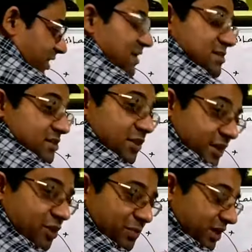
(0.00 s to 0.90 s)
is in the
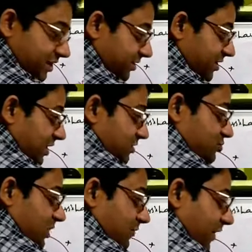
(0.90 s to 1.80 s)
denominator. So
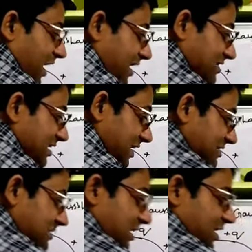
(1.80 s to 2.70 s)
if r is
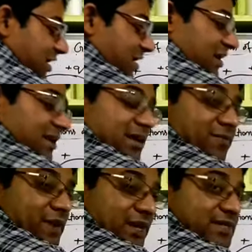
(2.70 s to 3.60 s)
less, electric
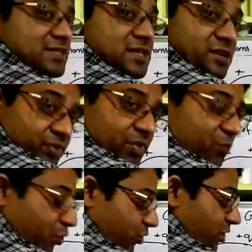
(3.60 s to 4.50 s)
field intensity will be
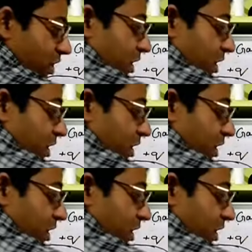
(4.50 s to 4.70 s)
more.